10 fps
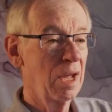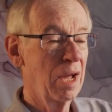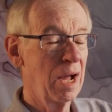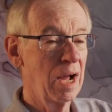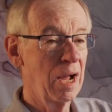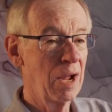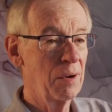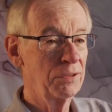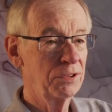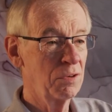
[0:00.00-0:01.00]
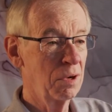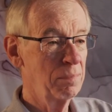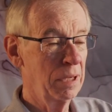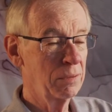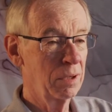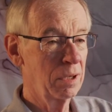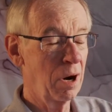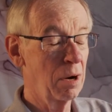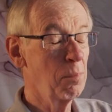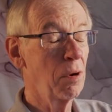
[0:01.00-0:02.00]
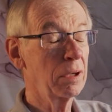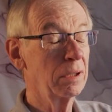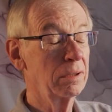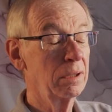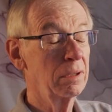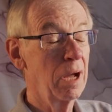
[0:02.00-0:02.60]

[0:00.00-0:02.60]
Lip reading: I went to school at Piqua, or Port Clinton High